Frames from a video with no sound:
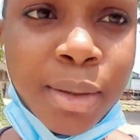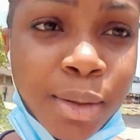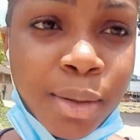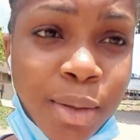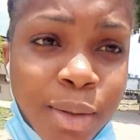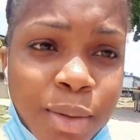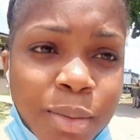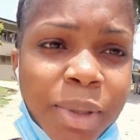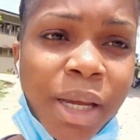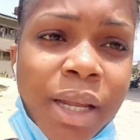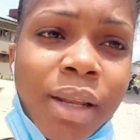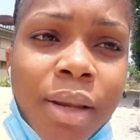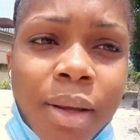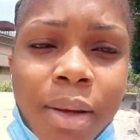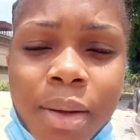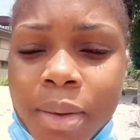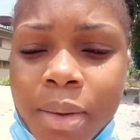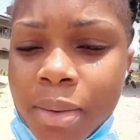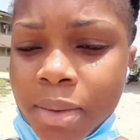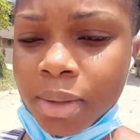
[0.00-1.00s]
do my
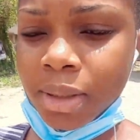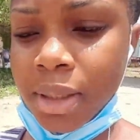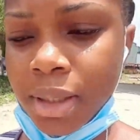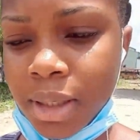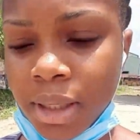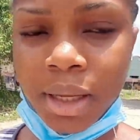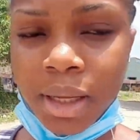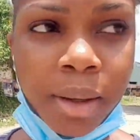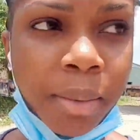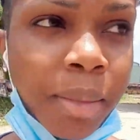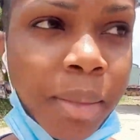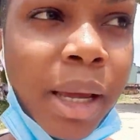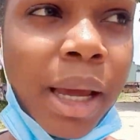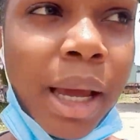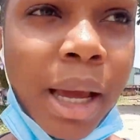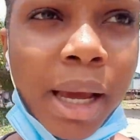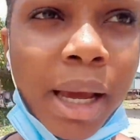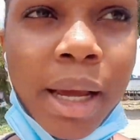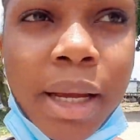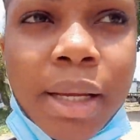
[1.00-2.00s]
nails, my
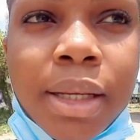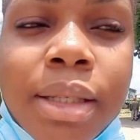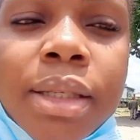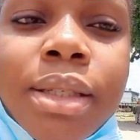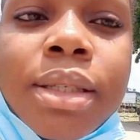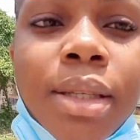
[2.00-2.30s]
eyes,